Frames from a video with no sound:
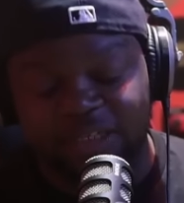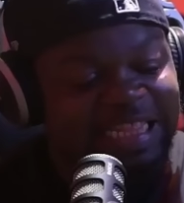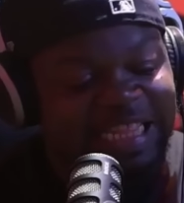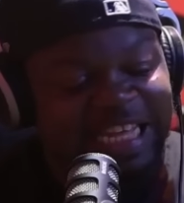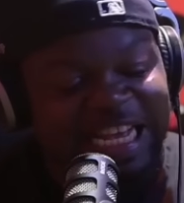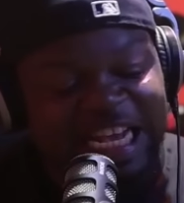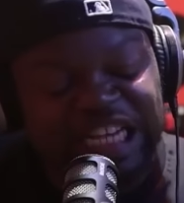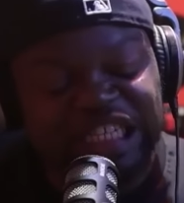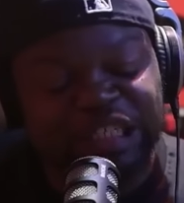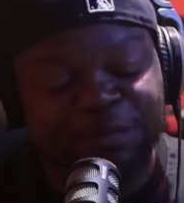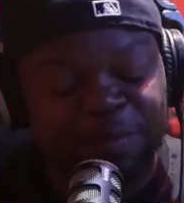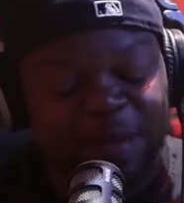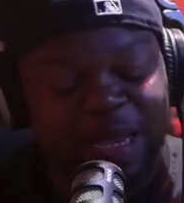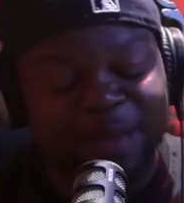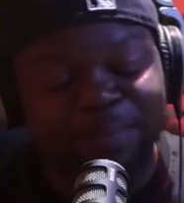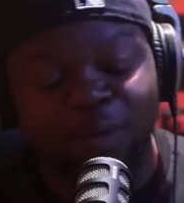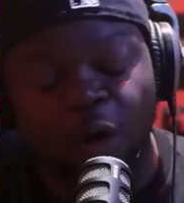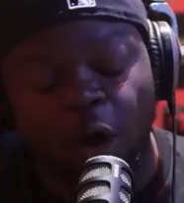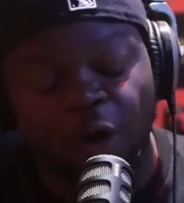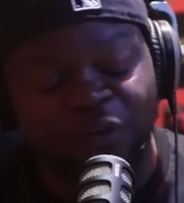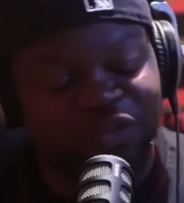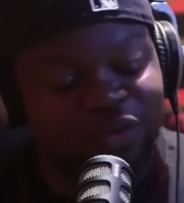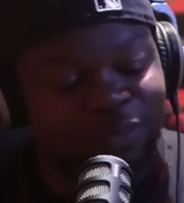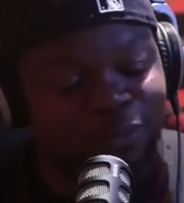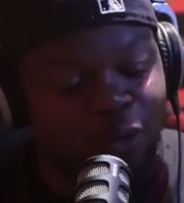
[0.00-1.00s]
These people
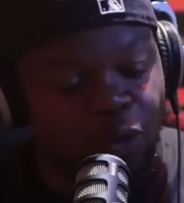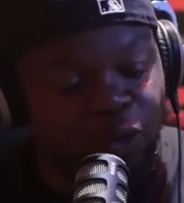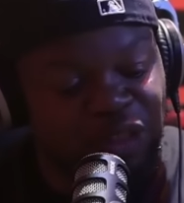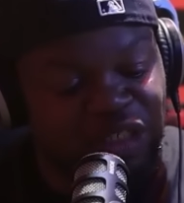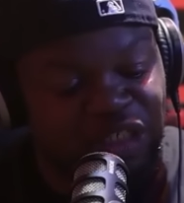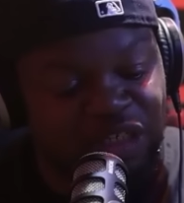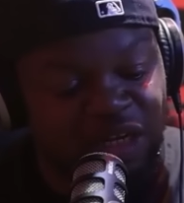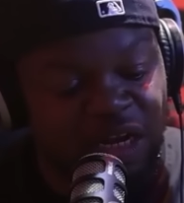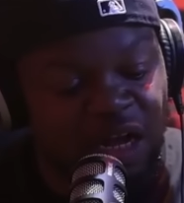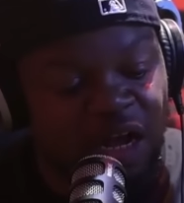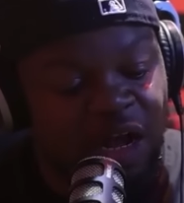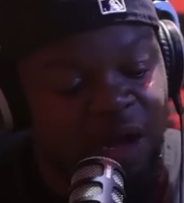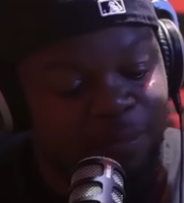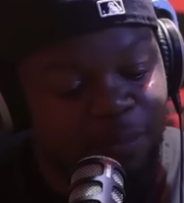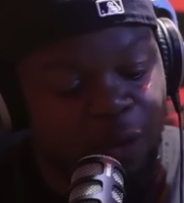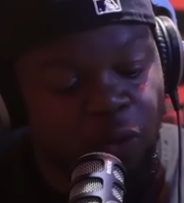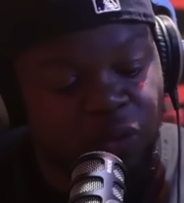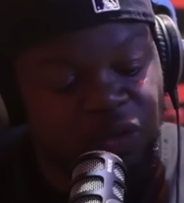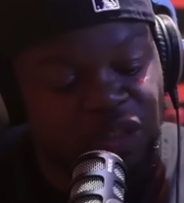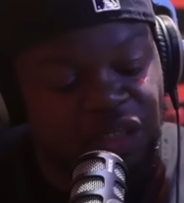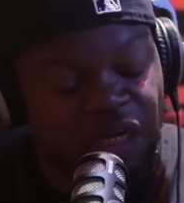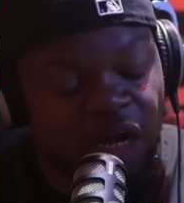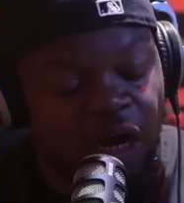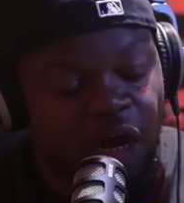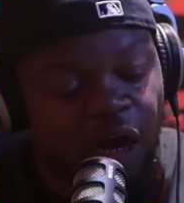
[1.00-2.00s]
are the most
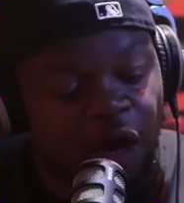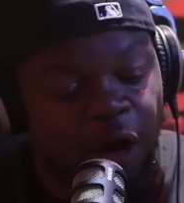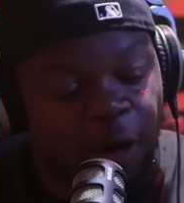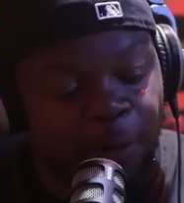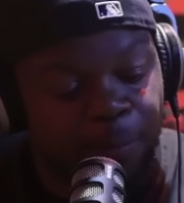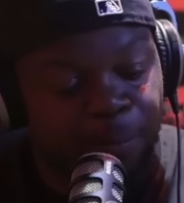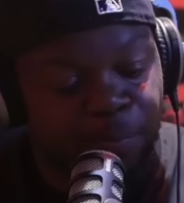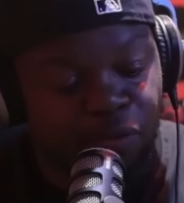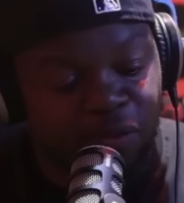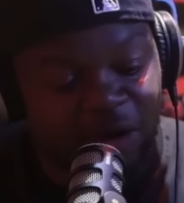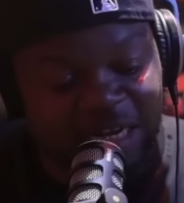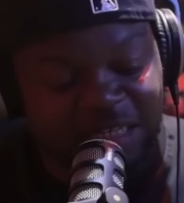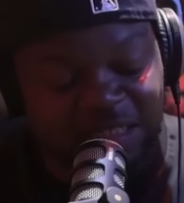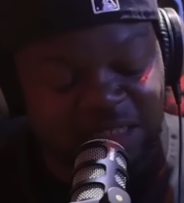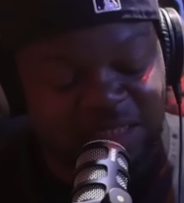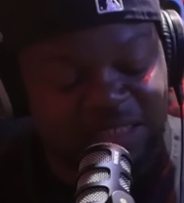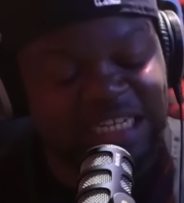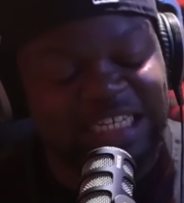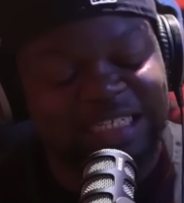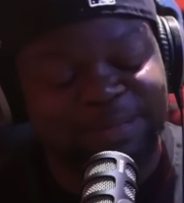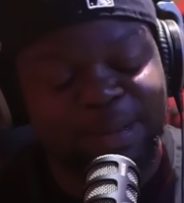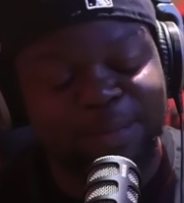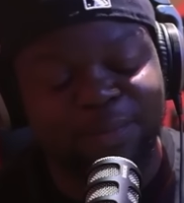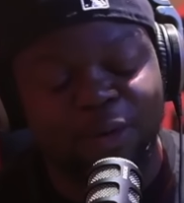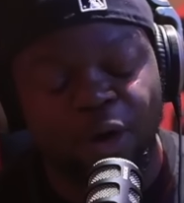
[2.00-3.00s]
most oppressed.
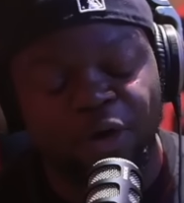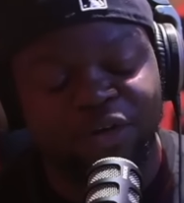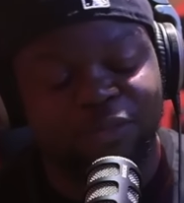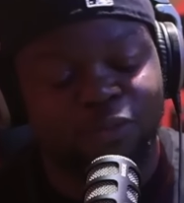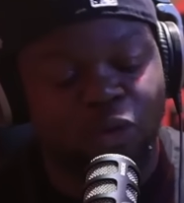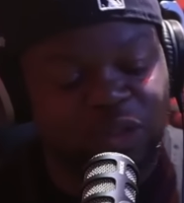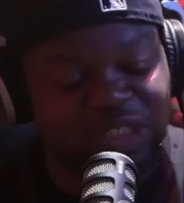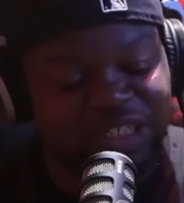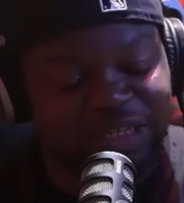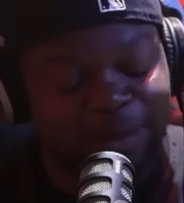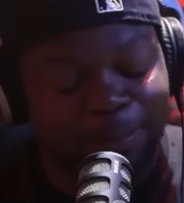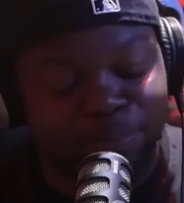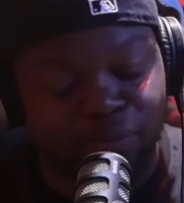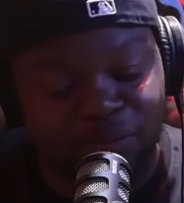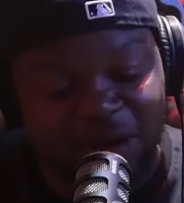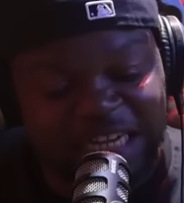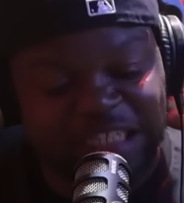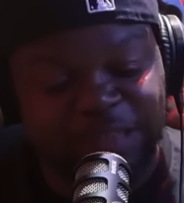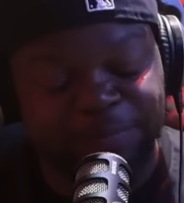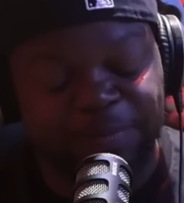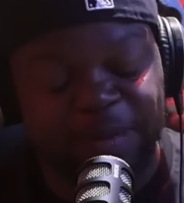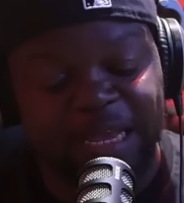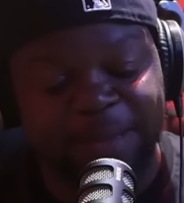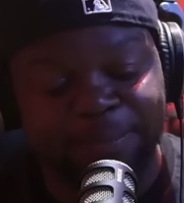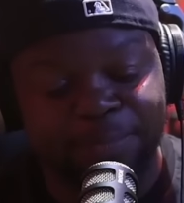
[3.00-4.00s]
These people are the most
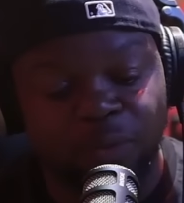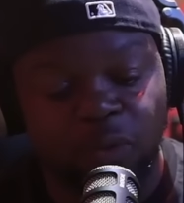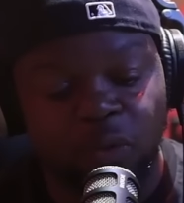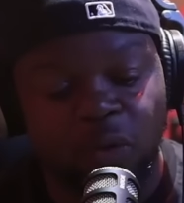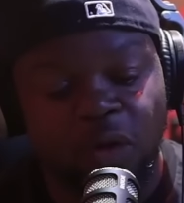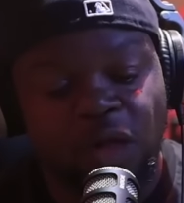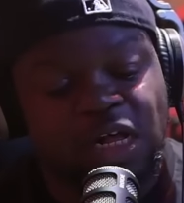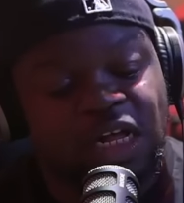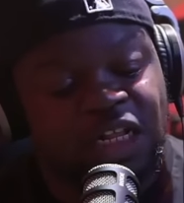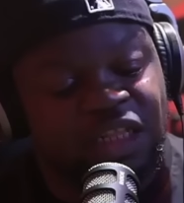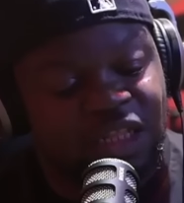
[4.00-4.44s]
depressed people.